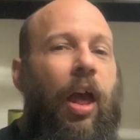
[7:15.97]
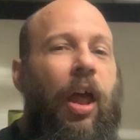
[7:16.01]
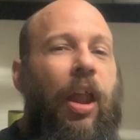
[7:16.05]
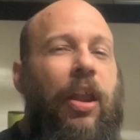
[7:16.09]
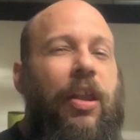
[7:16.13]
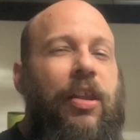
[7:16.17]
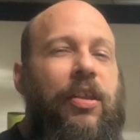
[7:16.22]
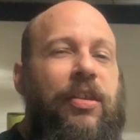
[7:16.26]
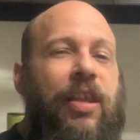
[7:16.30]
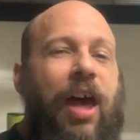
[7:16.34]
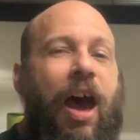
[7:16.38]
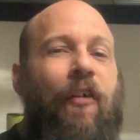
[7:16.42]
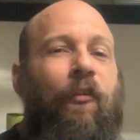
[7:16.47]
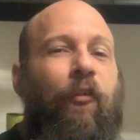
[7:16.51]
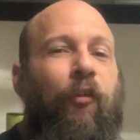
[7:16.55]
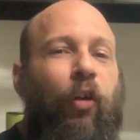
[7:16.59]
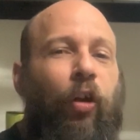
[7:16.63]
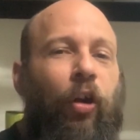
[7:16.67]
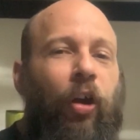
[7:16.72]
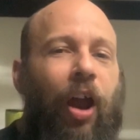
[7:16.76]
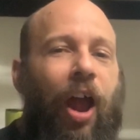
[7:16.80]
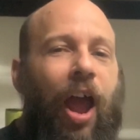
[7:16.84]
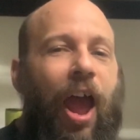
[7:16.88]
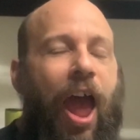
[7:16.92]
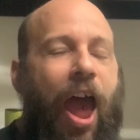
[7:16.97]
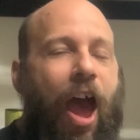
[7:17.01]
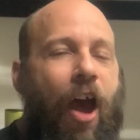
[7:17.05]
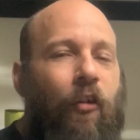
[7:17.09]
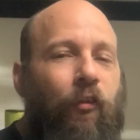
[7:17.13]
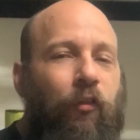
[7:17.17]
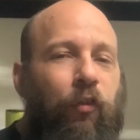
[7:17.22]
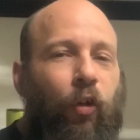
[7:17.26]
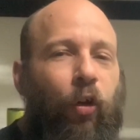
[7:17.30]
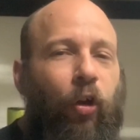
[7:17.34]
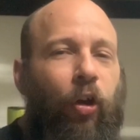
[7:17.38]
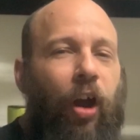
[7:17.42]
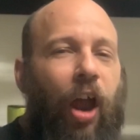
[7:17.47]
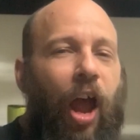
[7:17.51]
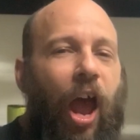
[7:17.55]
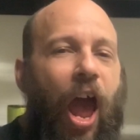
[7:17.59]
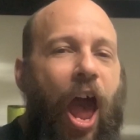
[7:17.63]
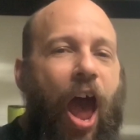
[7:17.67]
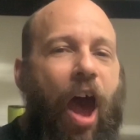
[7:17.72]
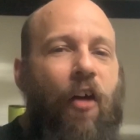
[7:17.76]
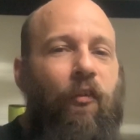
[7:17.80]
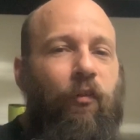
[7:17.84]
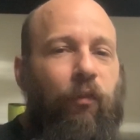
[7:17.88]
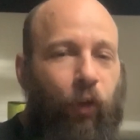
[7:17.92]
Never, ever,
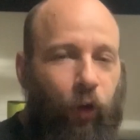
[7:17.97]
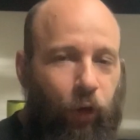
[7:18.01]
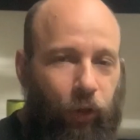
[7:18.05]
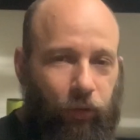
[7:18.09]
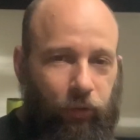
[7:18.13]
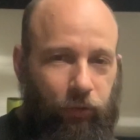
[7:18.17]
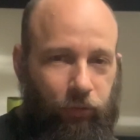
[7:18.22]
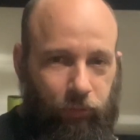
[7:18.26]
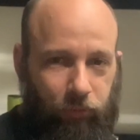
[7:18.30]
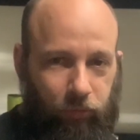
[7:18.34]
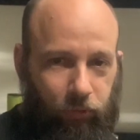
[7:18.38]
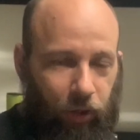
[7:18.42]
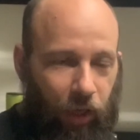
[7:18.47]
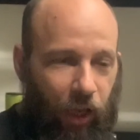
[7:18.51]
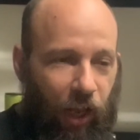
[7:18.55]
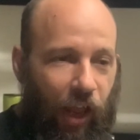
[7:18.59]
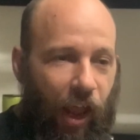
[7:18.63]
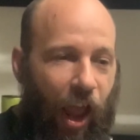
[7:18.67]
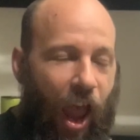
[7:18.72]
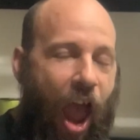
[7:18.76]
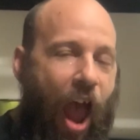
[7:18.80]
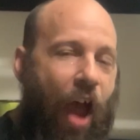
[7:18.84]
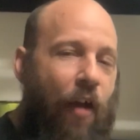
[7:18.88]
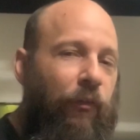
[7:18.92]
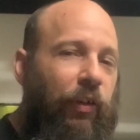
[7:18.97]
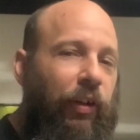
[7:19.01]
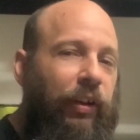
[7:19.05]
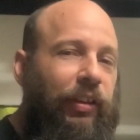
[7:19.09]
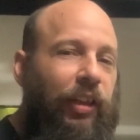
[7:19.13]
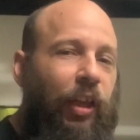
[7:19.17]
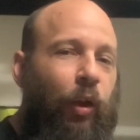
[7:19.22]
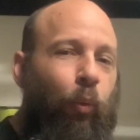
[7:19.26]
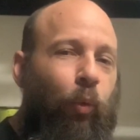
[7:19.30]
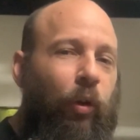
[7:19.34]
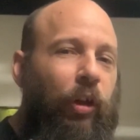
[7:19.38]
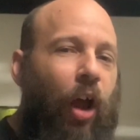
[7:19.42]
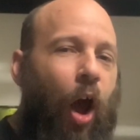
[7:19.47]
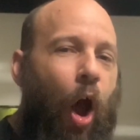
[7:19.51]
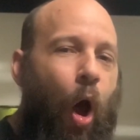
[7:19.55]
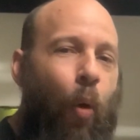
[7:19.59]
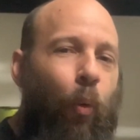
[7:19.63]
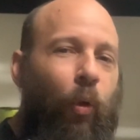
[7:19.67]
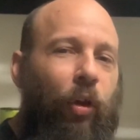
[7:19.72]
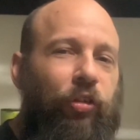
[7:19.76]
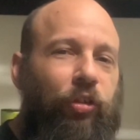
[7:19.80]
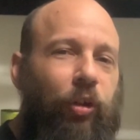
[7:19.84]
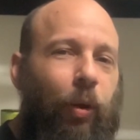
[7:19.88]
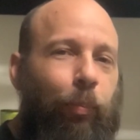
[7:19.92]
ever. Everything we
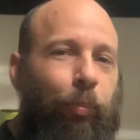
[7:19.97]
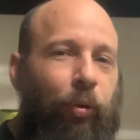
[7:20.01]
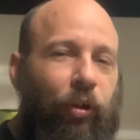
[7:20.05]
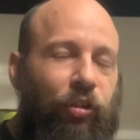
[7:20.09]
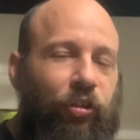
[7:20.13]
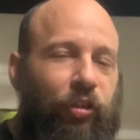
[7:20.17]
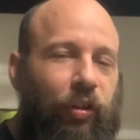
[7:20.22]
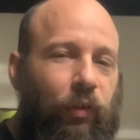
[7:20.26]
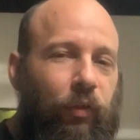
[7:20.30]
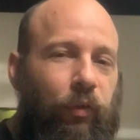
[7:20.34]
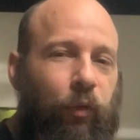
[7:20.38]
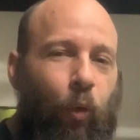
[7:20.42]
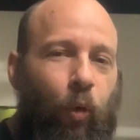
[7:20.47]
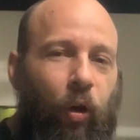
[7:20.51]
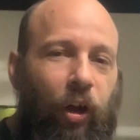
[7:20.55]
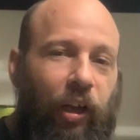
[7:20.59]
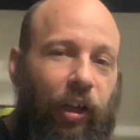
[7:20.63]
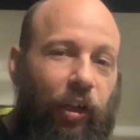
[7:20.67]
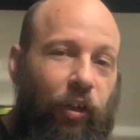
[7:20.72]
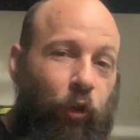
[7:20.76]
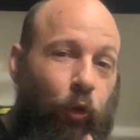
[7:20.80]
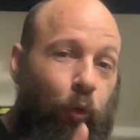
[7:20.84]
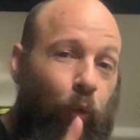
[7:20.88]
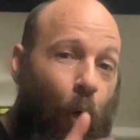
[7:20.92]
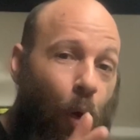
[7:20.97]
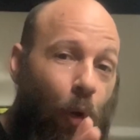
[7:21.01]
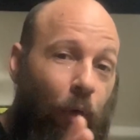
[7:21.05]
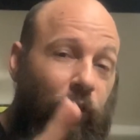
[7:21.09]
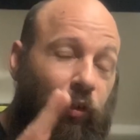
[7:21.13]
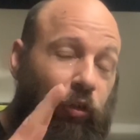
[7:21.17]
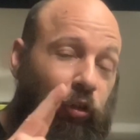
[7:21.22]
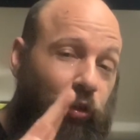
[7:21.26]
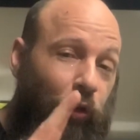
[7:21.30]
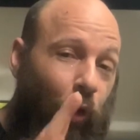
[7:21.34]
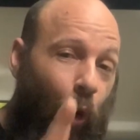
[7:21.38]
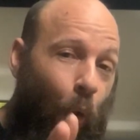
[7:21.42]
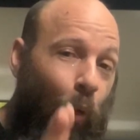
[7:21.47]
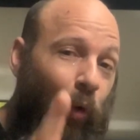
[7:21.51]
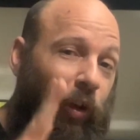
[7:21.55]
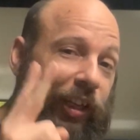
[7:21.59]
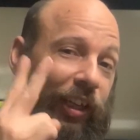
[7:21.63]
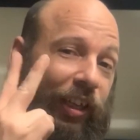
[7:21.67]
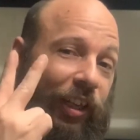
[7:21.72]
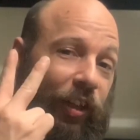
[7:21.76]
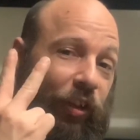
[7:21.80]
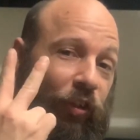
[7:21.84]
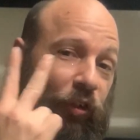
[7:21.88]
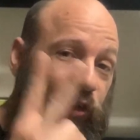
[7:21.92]
always are pushing for, you should only
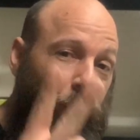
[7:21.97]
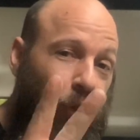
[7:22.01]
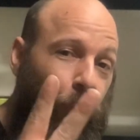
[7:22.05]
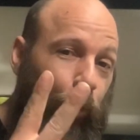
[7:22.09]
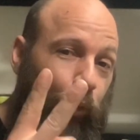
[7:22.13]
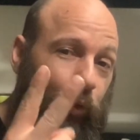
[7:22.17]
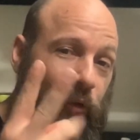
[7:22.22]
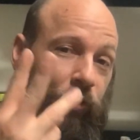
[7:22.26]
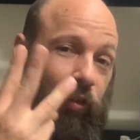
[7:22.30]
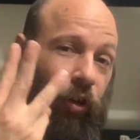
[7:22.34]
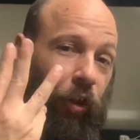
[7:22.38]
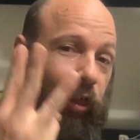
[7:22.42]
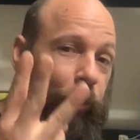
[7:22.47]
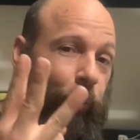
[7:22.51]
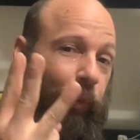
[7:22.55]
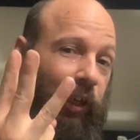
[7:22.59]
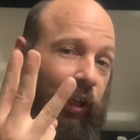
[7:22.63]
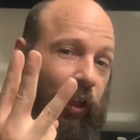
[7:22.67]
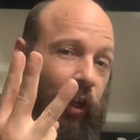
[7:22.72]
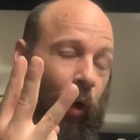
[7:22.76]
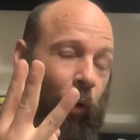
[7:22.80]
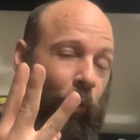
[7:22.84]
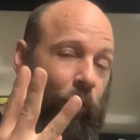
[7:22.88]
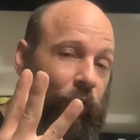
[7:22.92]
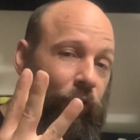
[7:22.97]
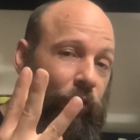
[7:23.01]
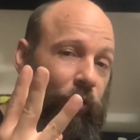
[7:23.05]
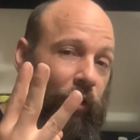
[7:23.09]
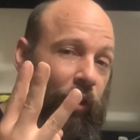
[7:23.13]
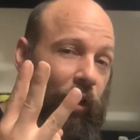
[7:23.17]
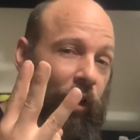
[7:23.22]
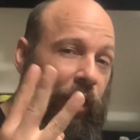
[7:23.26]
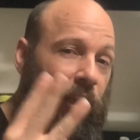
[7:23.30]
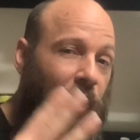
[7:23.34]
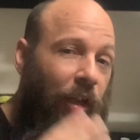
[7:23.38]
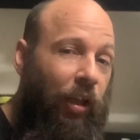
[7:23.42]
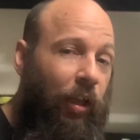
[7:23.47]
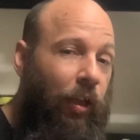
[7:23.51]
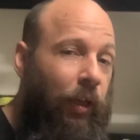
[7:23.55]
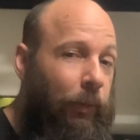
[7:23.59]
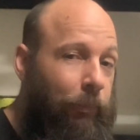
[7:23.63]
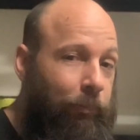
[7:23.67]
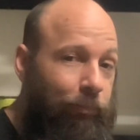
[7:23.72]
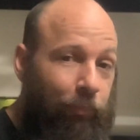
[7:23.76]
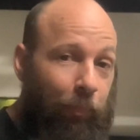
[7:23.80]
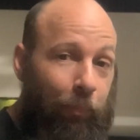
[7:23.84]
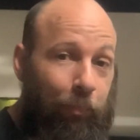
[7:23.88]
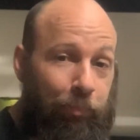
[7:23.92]
need 2 to 3 coats.
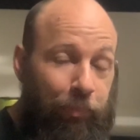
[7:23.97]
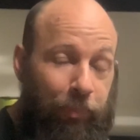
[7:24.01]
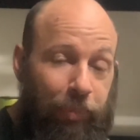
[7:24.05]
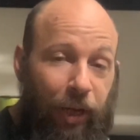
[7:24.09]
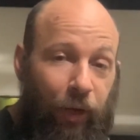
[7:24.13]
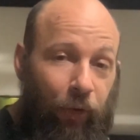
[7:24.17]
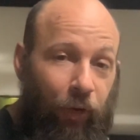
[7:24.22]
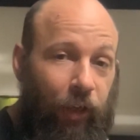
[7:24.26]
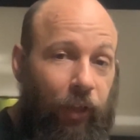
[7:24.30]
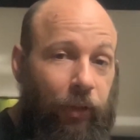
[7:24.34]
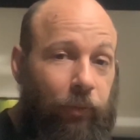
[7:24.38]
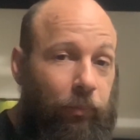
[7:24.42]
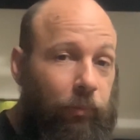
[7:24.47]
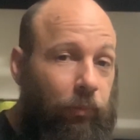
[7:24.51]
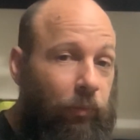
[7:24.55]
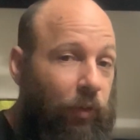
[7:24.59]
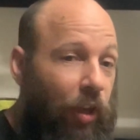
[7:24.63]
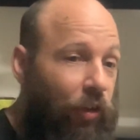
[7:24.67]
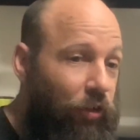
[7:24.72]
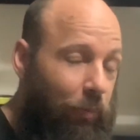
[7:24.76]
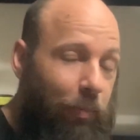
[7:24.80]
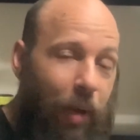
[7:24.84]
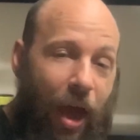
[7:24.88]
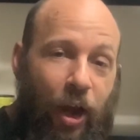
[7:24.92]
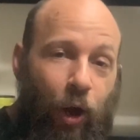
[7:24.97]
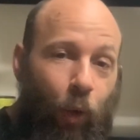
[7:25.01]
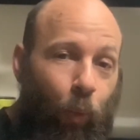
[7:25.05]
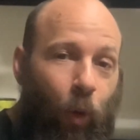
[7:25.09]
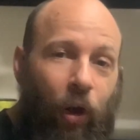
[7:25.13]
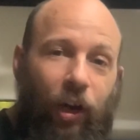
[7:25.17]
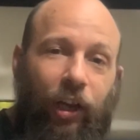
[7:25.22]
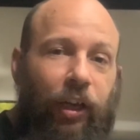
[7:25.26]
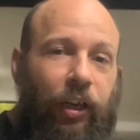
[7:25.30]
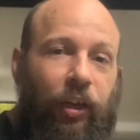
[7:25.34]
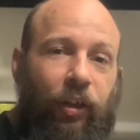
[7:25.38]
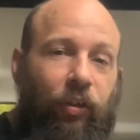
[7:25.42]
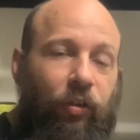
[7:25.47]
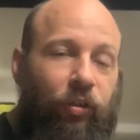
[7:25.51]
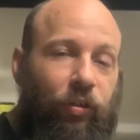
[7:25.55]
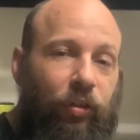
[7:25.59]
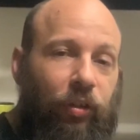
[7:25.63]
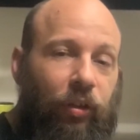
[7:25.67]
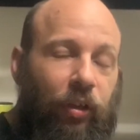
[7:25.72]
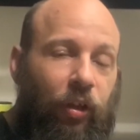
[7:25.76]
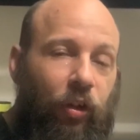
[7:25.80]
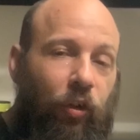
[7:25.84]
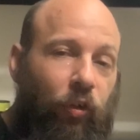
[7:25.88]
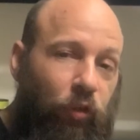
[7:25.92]
Period. Doesn't matter what it is.
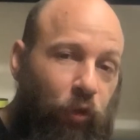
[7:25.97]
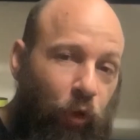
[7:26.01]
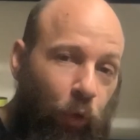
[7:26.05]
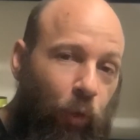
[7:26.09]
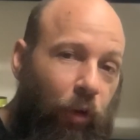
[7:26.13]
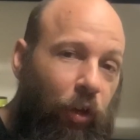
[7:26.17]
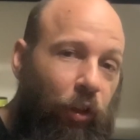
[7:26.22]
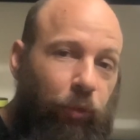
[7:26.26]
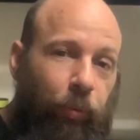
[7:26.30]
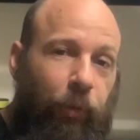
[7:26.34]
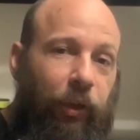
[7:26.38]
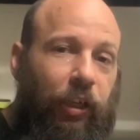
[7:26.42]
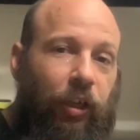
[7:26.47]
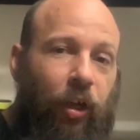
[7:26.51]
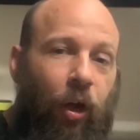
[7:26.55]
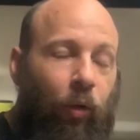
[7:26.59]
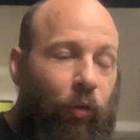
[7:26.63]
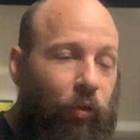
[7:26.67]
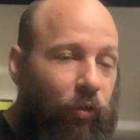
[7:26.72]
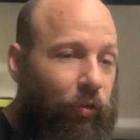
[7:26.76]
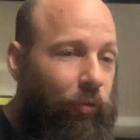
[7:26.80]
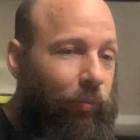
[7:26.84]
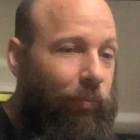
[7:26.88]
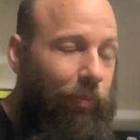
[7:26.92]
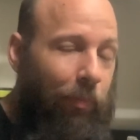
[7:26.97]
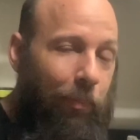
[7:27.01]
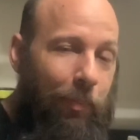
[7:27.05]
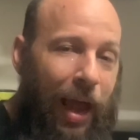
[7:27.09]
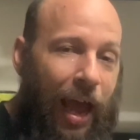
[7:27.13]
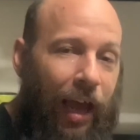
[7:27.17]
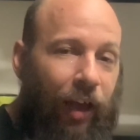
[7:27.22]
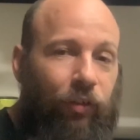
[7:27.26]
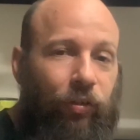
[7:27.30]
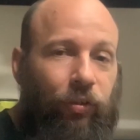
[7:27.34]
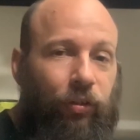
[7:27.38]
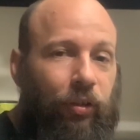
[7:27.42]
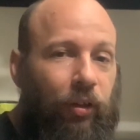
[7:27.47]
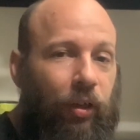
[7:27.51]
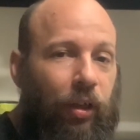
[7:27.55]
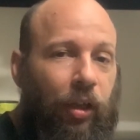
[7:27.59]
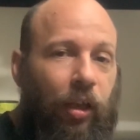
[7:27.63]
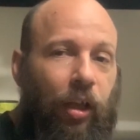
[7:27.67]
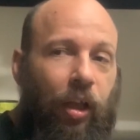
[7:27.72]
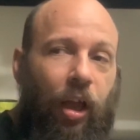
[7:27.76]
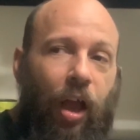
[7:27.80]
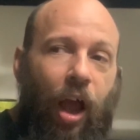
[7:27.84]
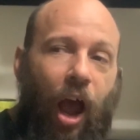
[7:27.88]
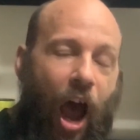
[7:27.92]
2 to 3 coats, max.
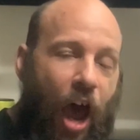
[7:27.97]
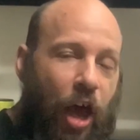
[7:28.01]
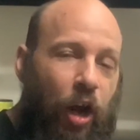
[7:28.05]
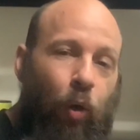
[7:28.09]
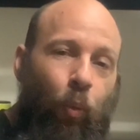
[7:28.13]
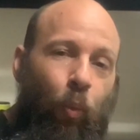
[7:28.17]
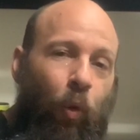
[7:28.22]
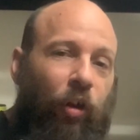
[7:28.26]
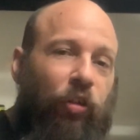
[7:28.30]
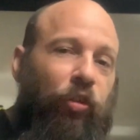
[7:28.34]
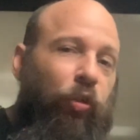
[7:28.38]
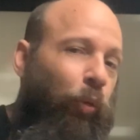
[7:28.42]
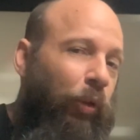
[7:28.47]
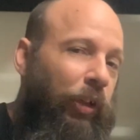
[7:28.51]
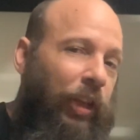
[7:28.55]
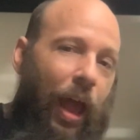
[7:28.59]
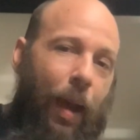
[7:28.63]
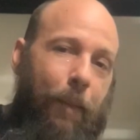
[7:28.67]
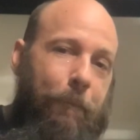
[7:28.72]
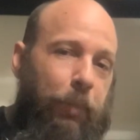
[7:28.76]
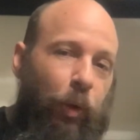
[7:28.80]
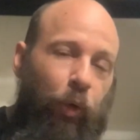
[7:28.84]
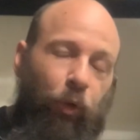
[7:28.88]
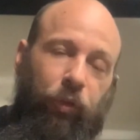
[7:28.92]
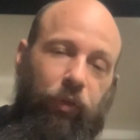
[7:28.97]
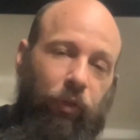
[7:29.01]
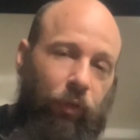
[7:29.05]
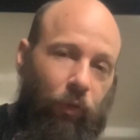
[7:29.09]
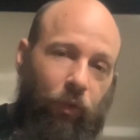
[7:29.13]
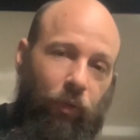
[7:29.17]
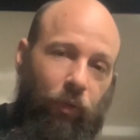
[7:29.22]
I don't want you in that booth.